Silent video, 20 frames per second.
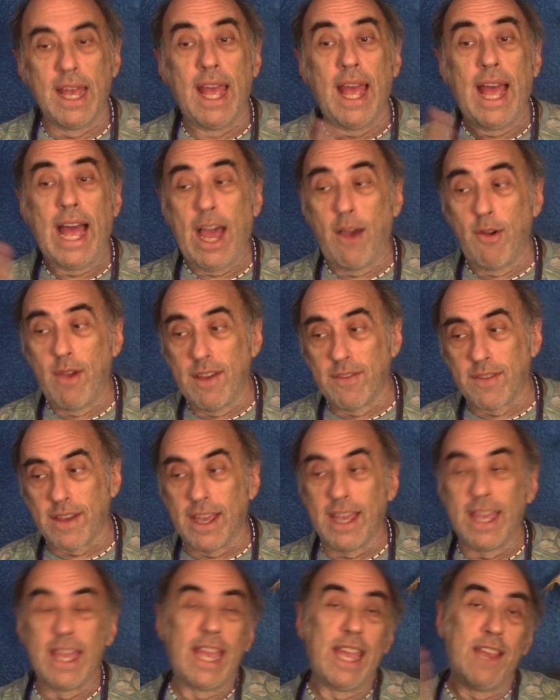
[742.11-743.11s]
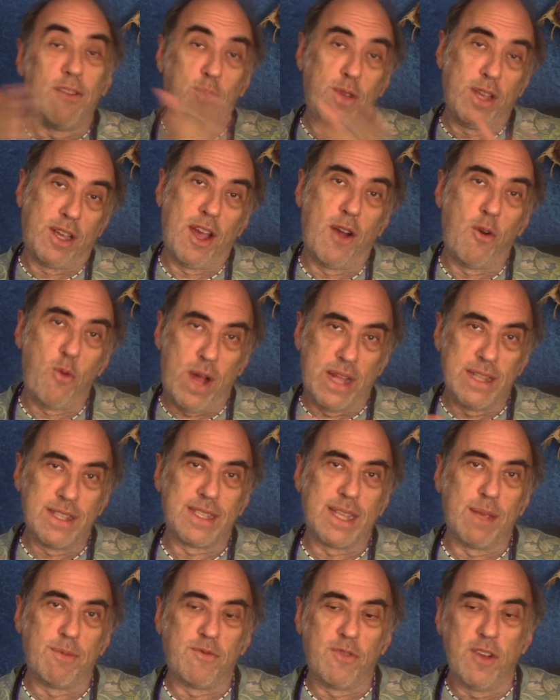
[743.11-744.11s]
However, if we go one
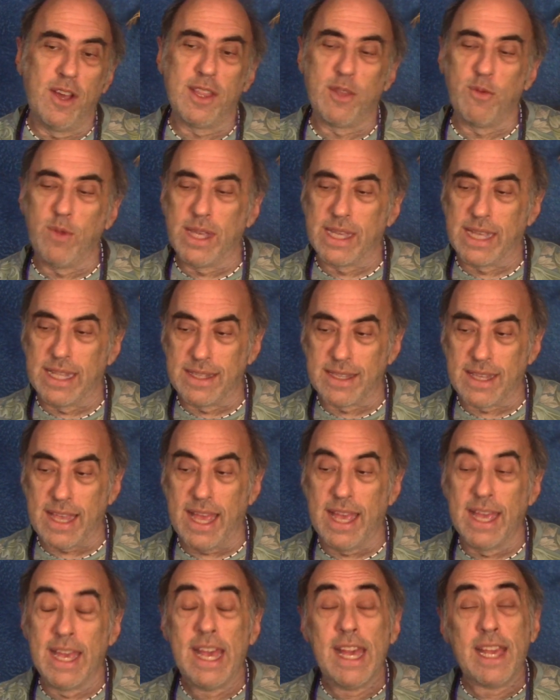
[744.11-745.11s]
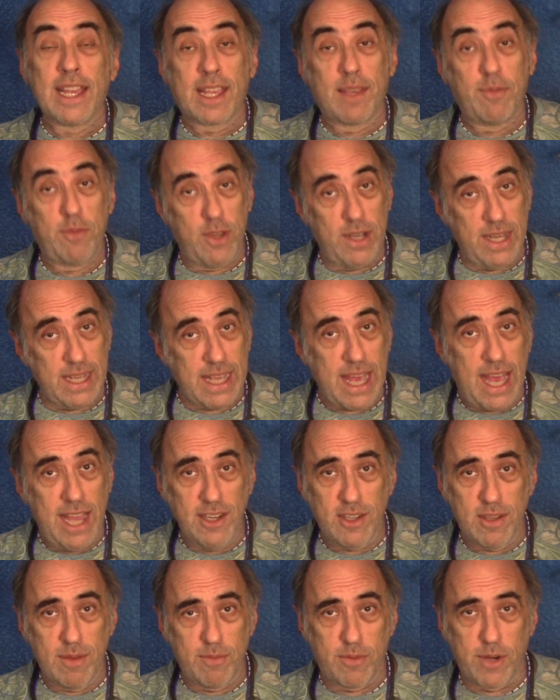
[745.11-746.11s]
step further, we can say
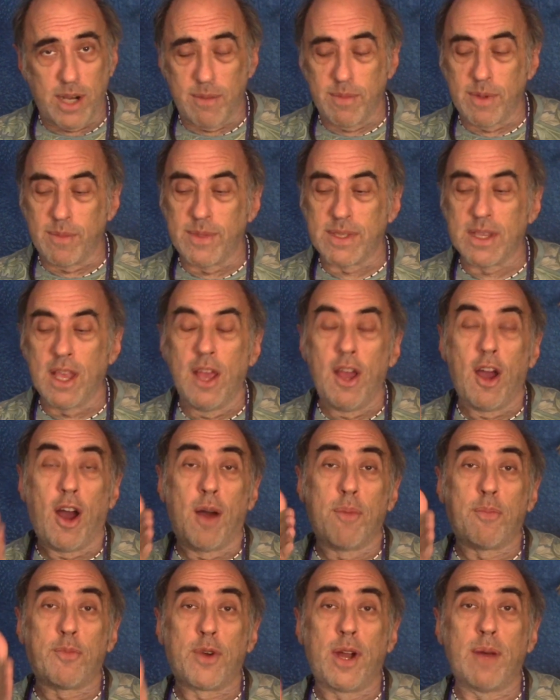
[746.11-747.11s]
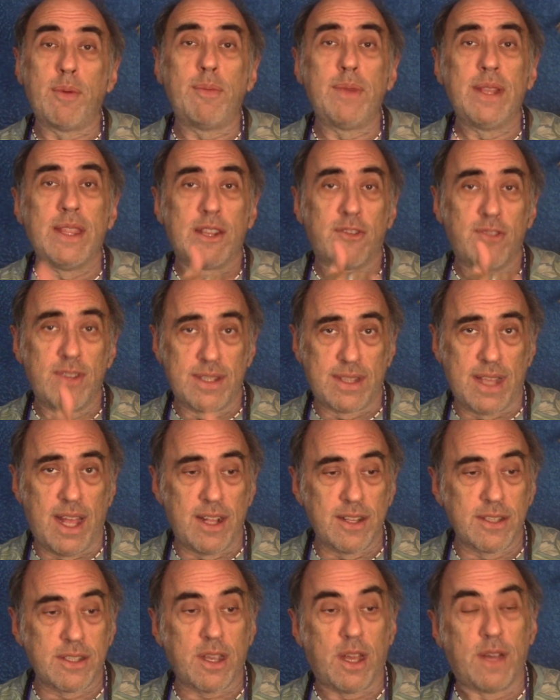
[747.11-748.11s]
communication problems are probably the
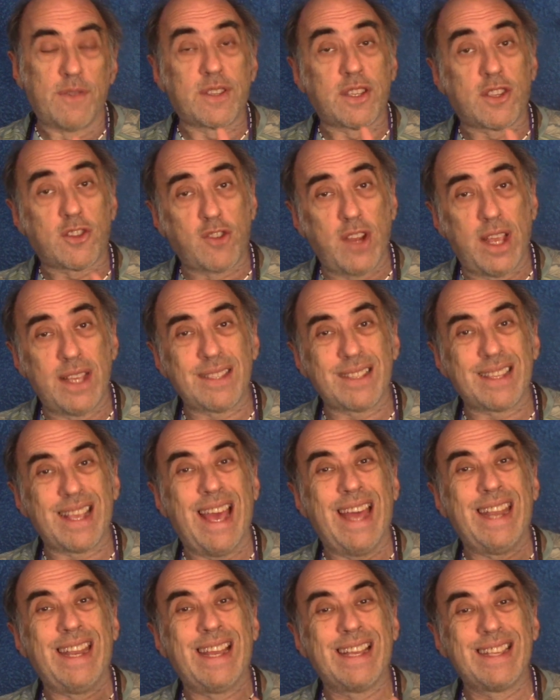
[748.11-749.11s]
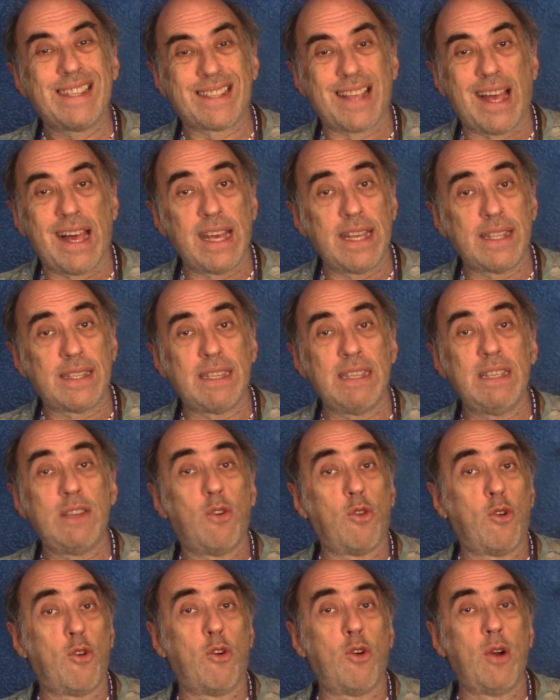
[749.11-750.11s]
results of stress and anxiety,
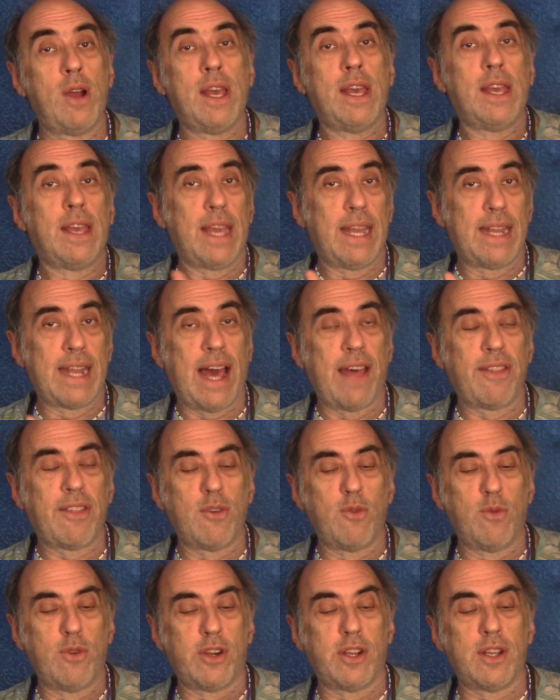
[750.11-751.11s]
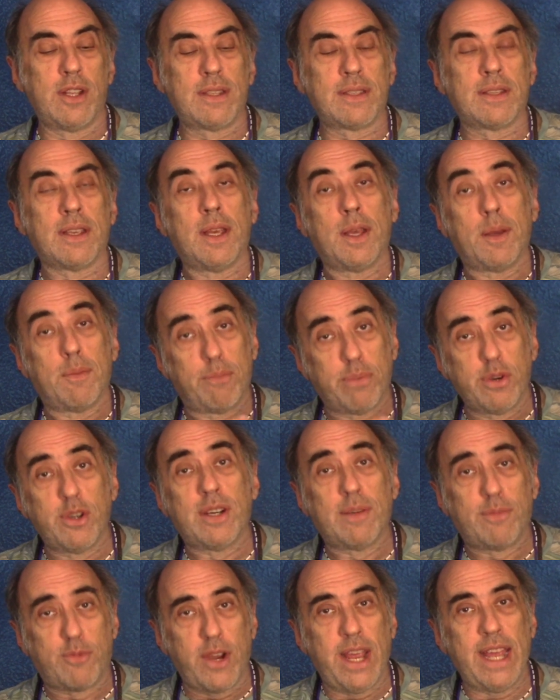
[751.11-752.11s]
or, in other words, poor
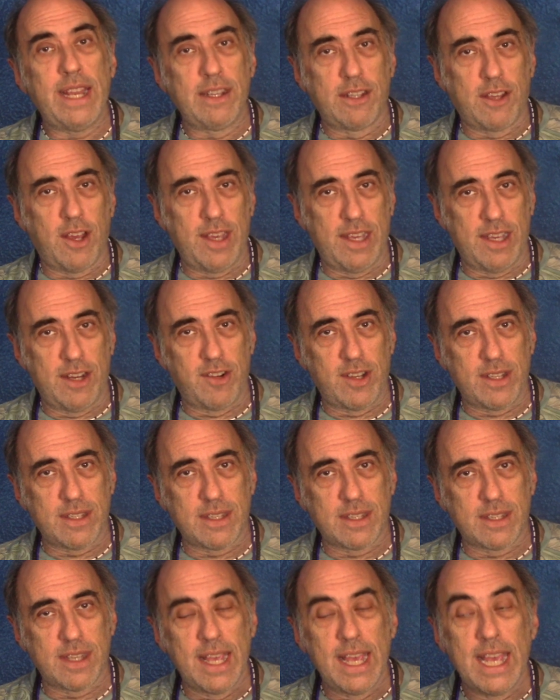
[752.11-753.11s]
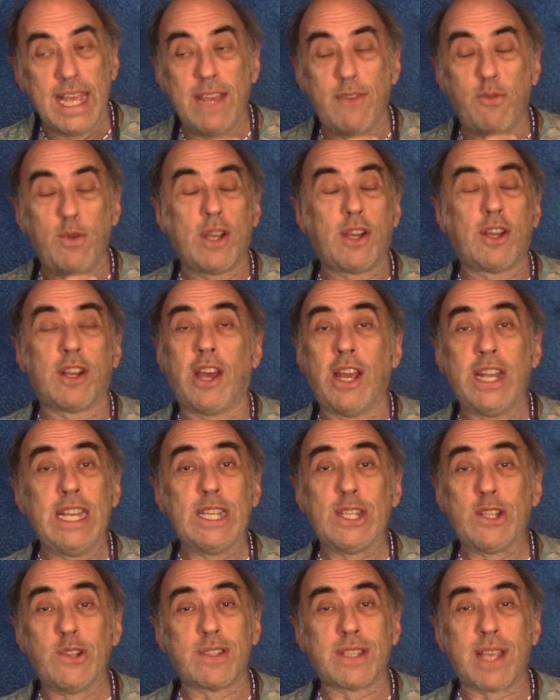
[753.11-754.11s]
brain coherence. If we could only
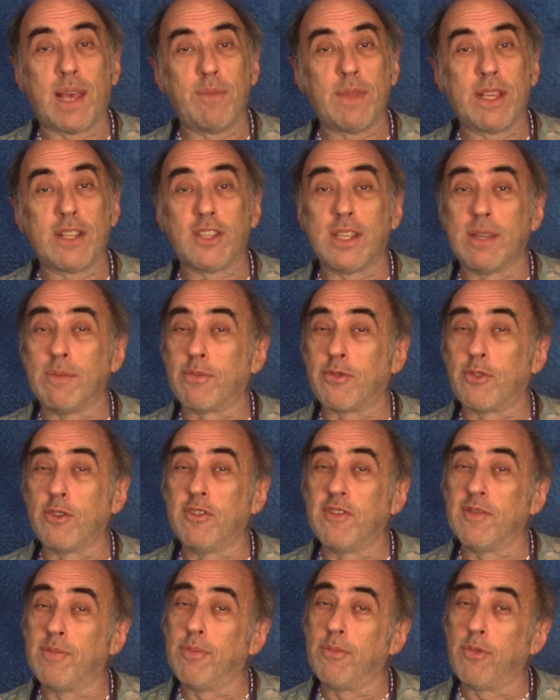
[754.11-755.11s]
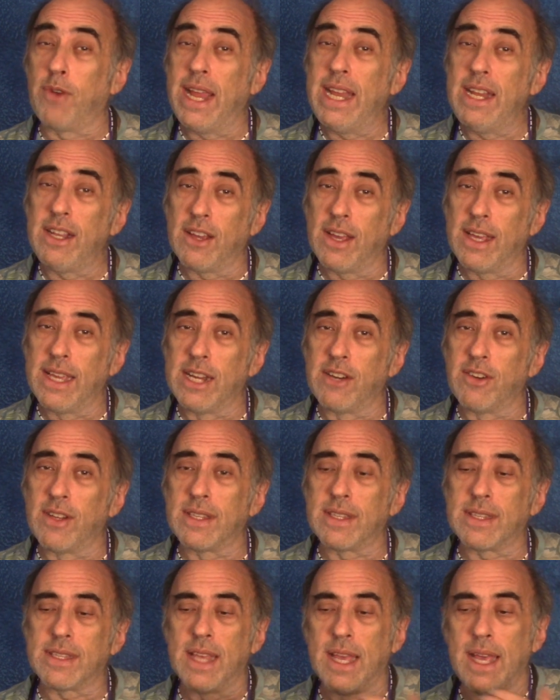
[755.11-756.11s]
do something to improve brain
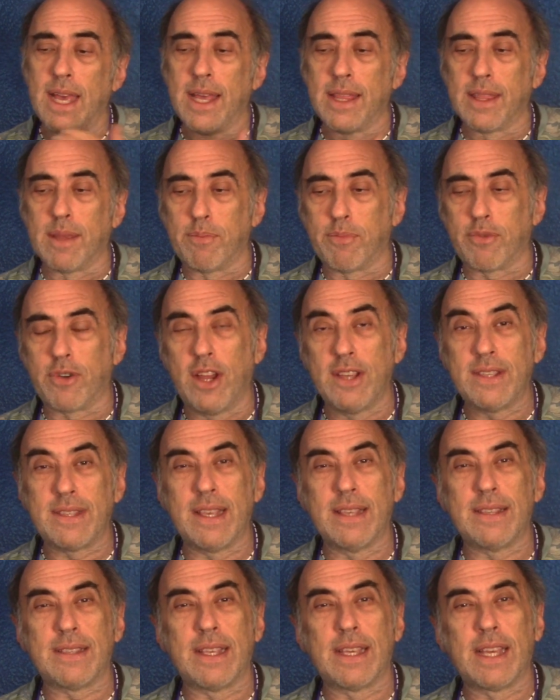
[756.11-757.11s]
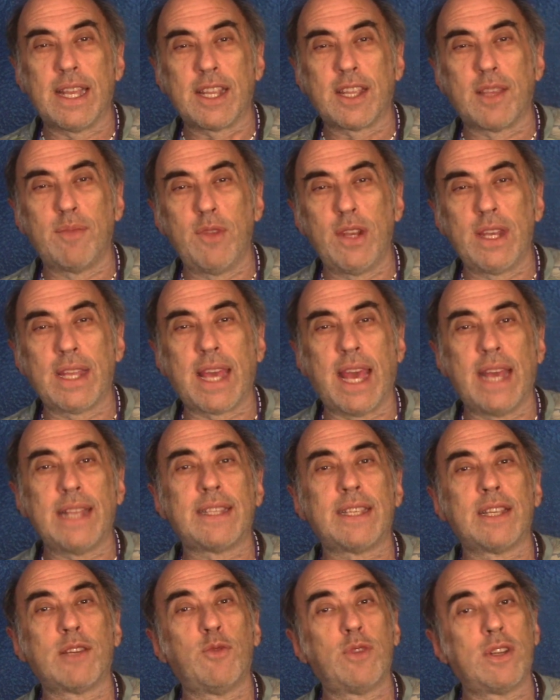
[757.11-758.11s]
coherence, the processing and
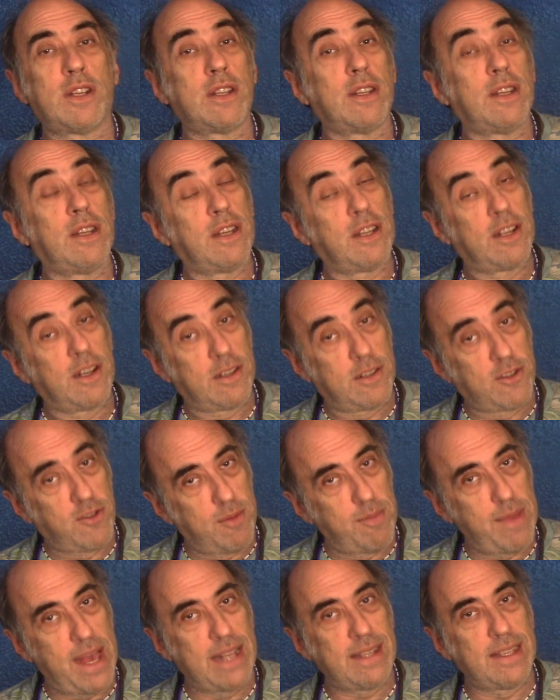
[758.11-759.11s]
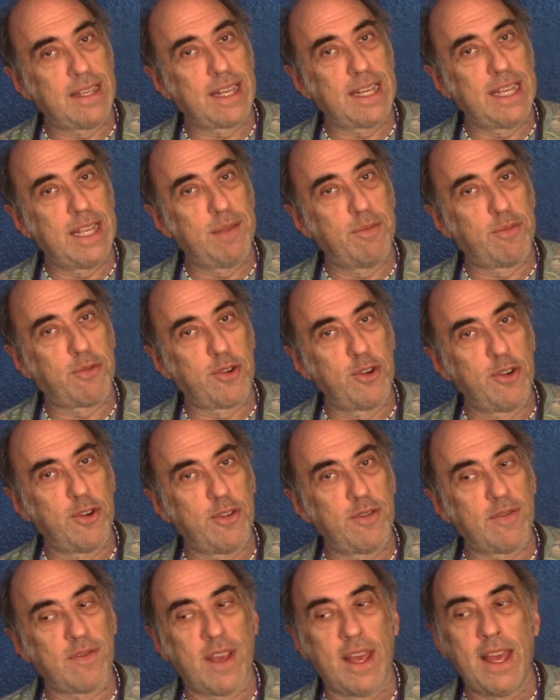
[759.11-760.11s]
communicating would dramatically
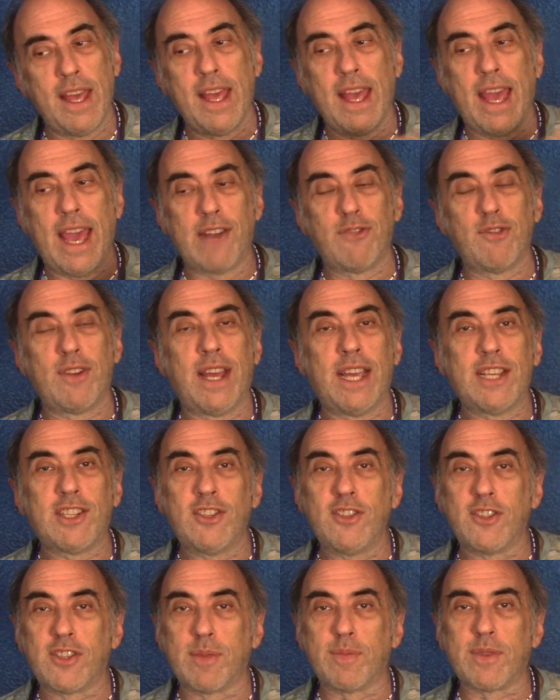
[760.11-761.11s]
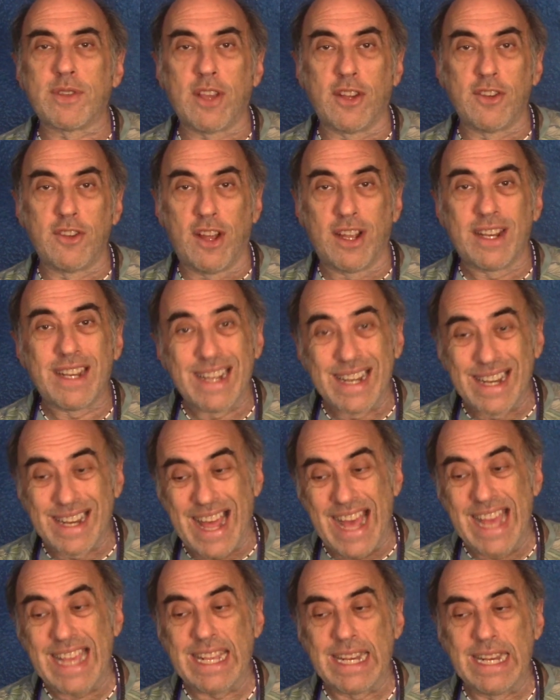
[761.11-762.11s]
improve, and relationships are not
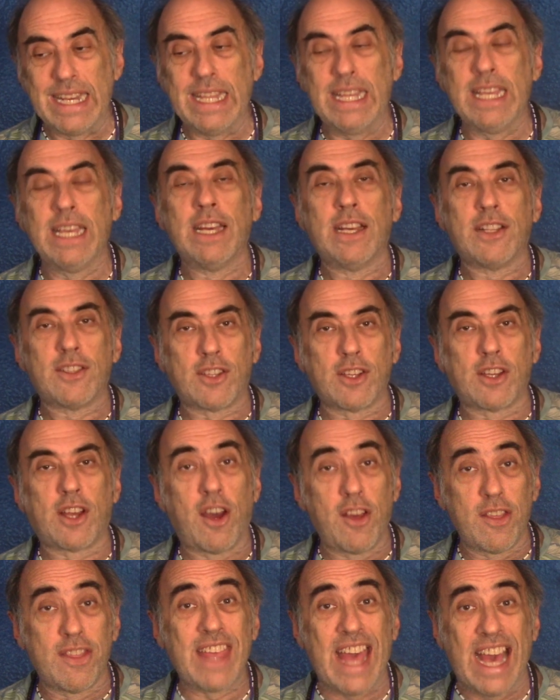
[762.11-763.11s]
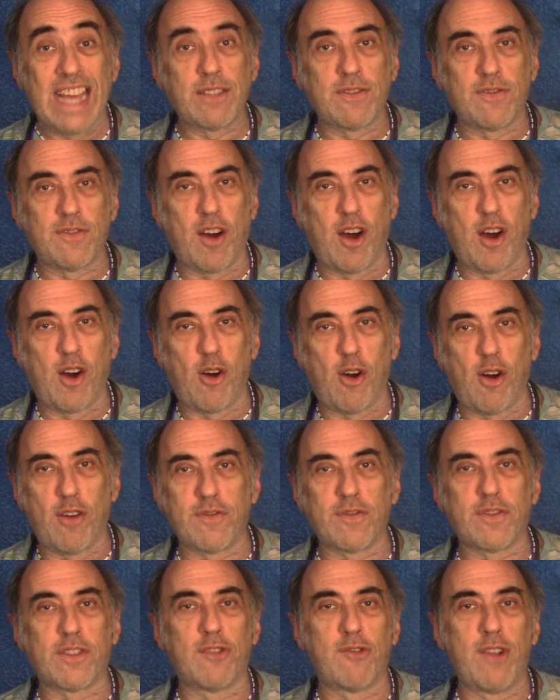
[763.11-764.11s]
likely to go that far
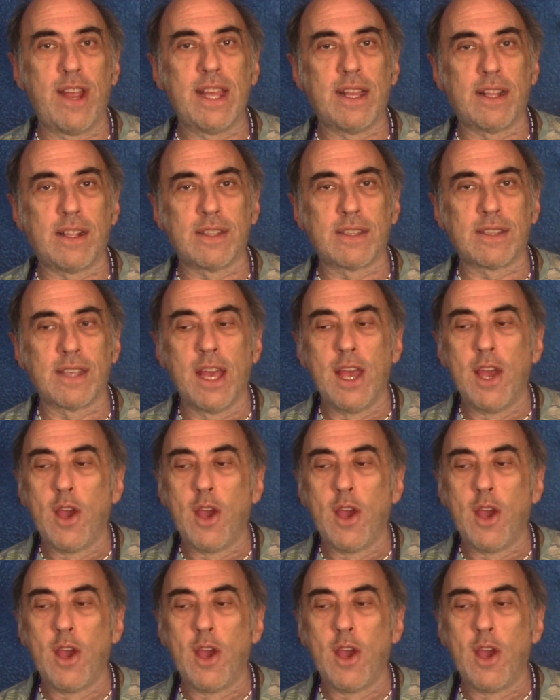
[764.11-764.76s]
off the rails.